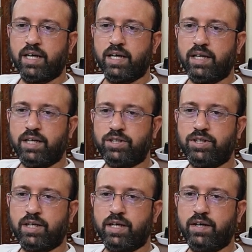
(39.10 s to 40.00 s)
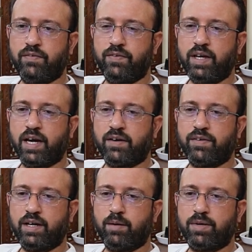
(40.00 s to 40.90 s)
Initially, we have
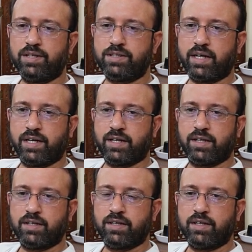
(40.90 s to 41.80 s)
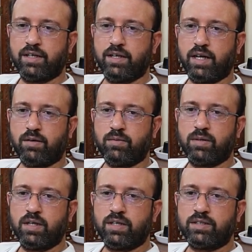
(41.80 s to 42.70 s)
an empty set. Now,
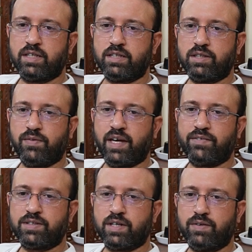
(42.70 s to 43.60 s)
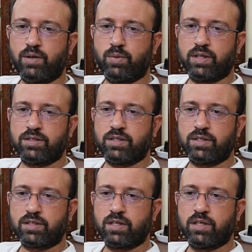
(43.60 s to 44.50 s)
since we have 7
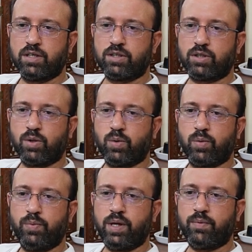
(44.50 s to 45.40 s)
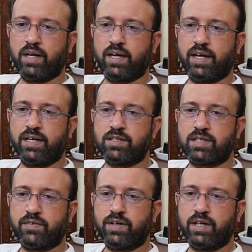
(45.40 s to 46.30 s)
vertices, so we will create
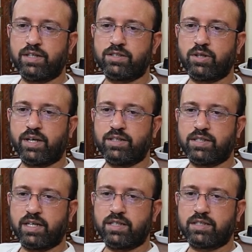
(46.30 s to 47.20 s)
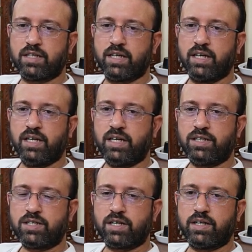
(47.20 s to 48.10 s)
7 disjoint sets,
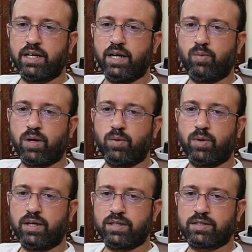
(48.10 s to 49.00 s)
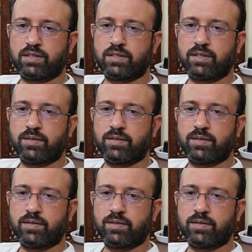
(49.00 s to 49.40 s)
each containing one vertex.